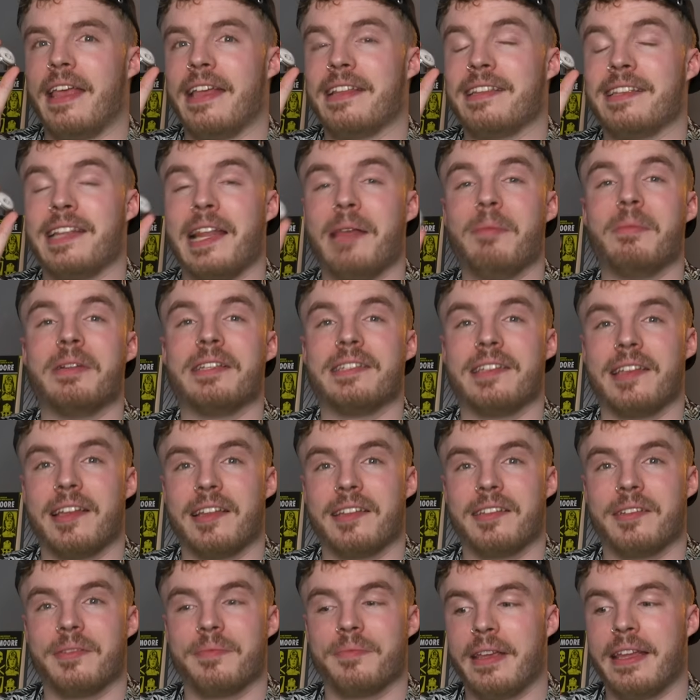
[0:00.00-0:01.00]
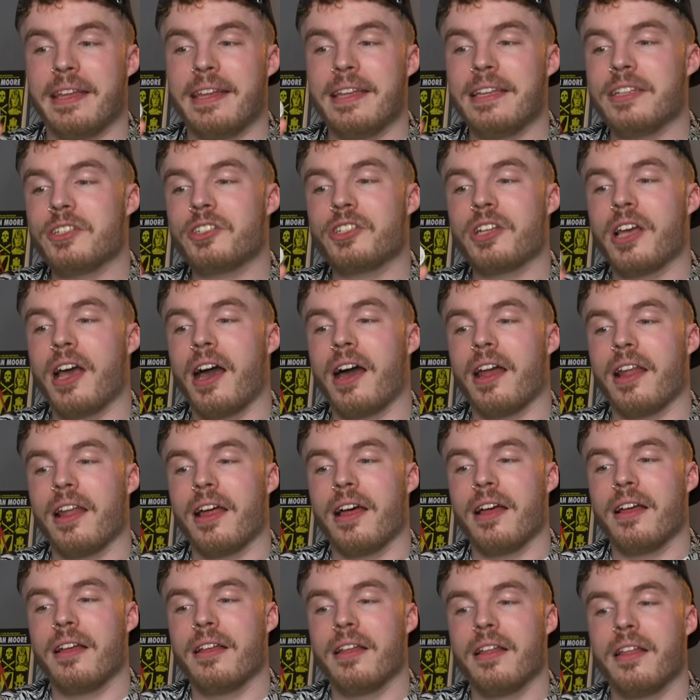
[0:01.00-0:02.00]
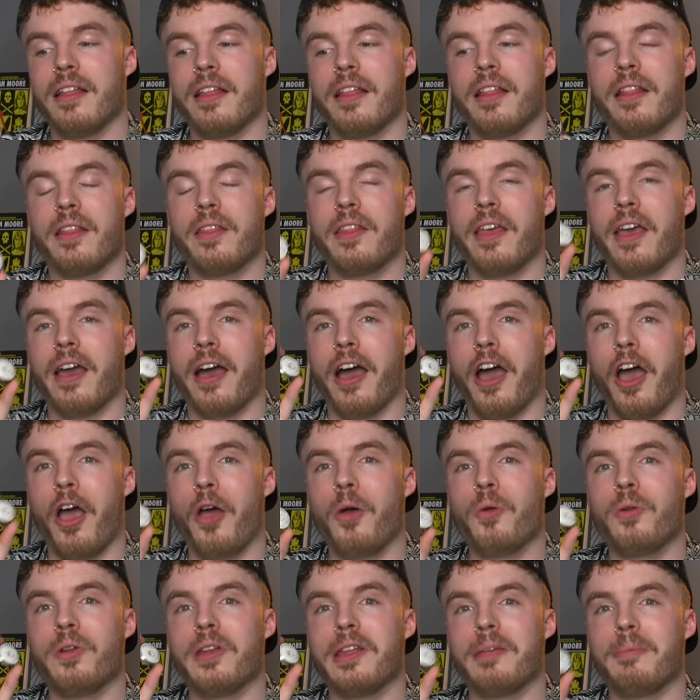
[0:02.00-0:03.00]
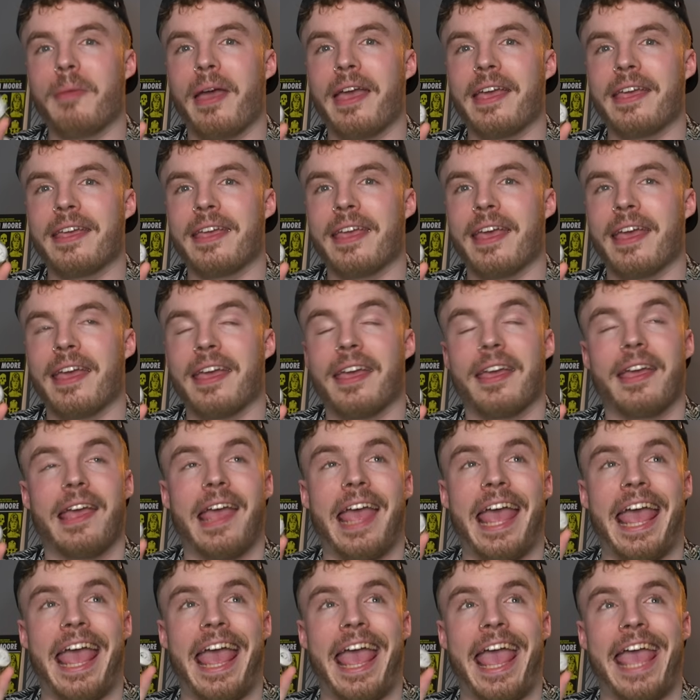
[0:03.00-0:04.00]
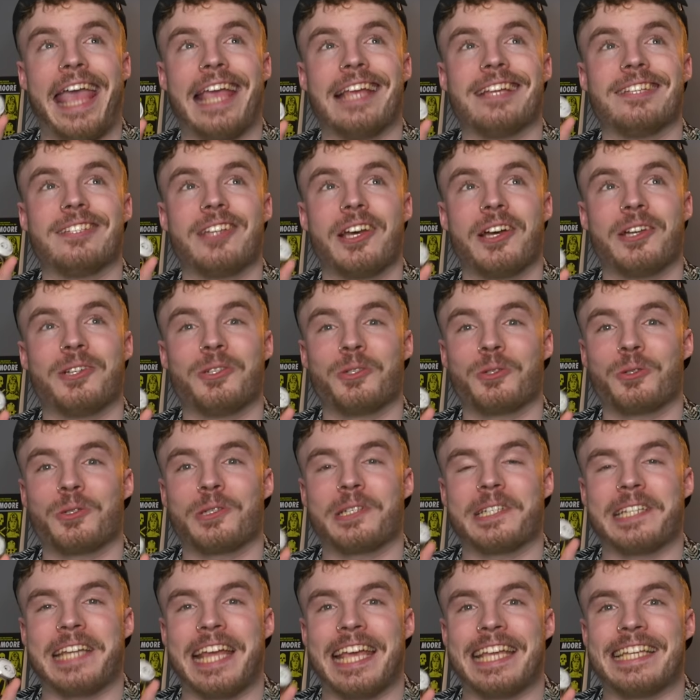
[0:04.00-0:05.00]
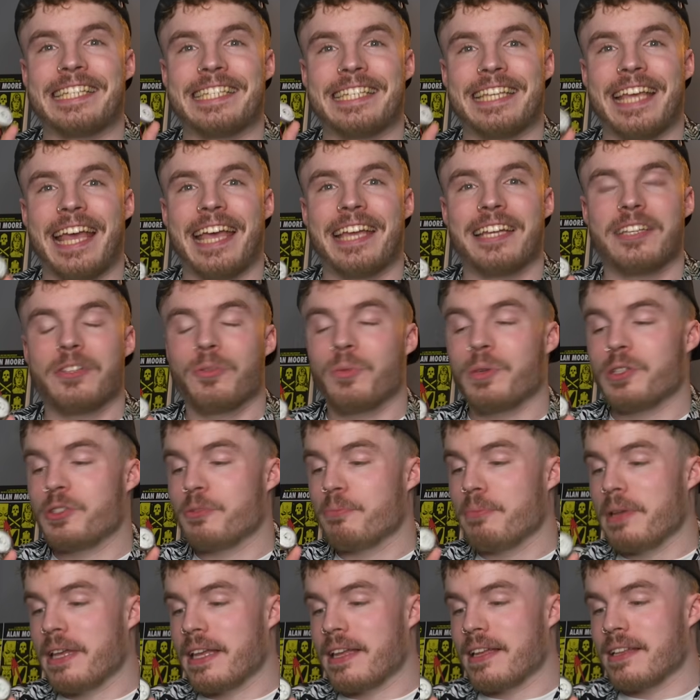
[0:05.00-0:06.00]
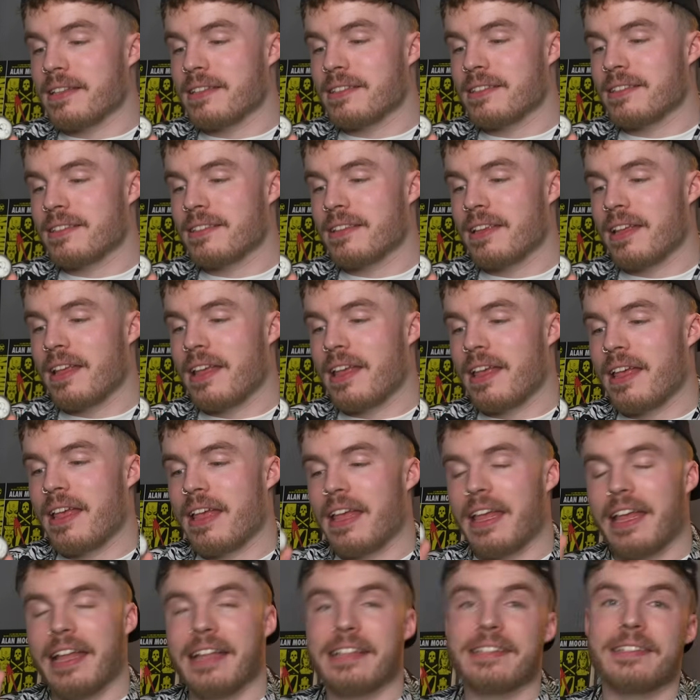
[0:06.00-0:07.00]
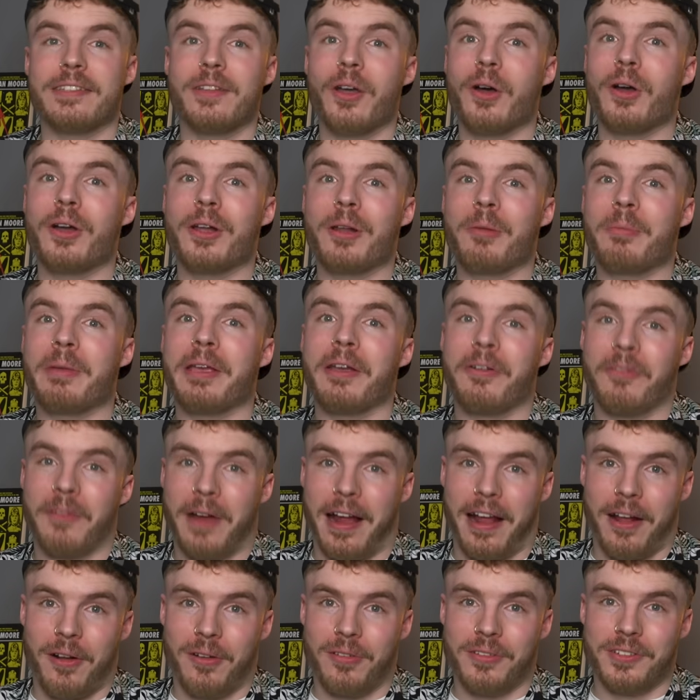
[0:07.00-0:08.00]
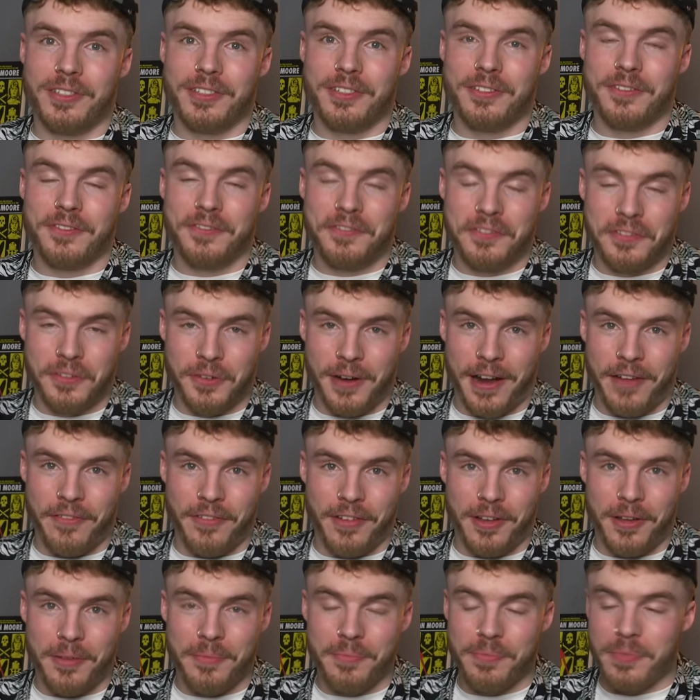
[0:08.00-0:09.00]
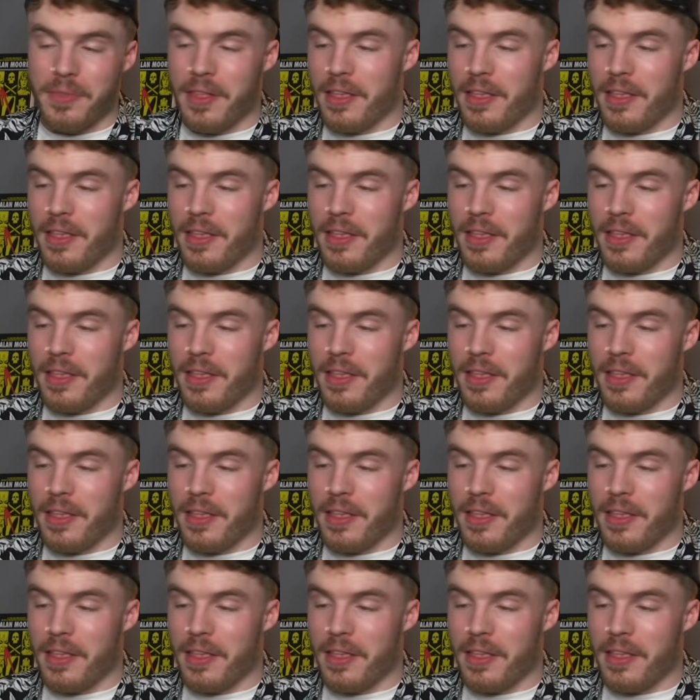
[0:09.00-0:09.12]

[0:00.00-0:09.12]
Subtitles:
it's limited. In each colour, they are only making 888, which means it's not going to be around forever.